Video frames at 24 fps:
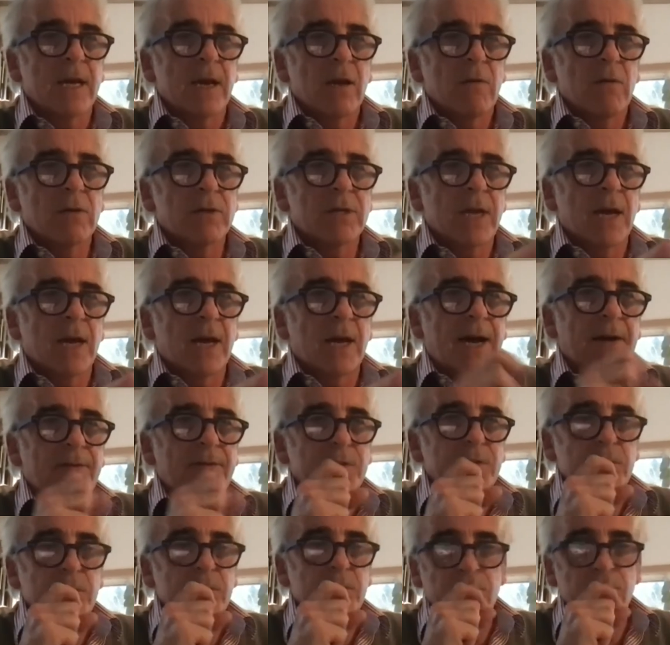was
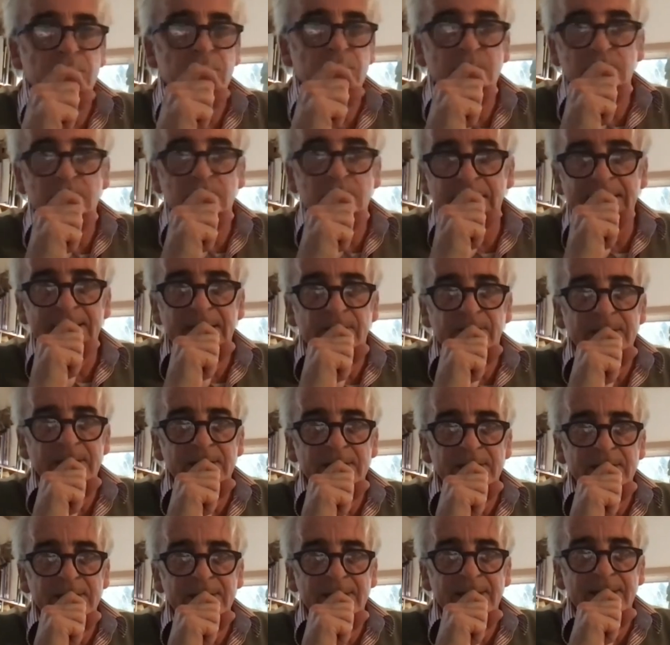after reading the
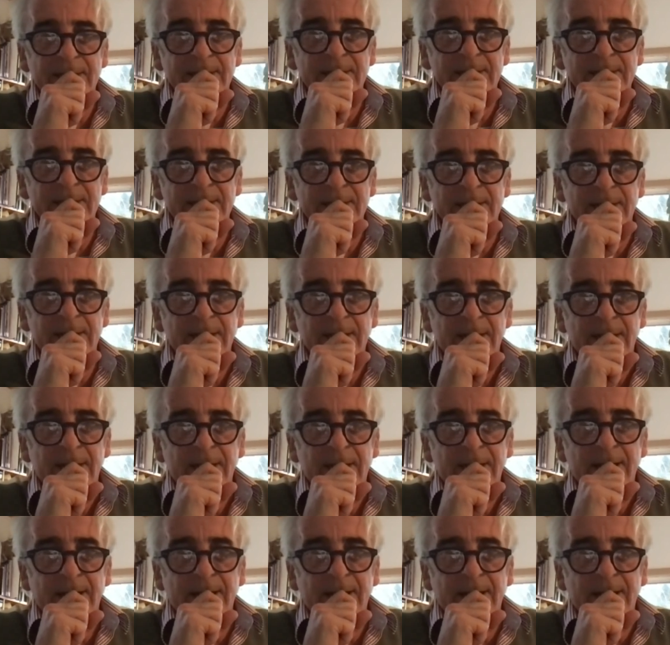confession section,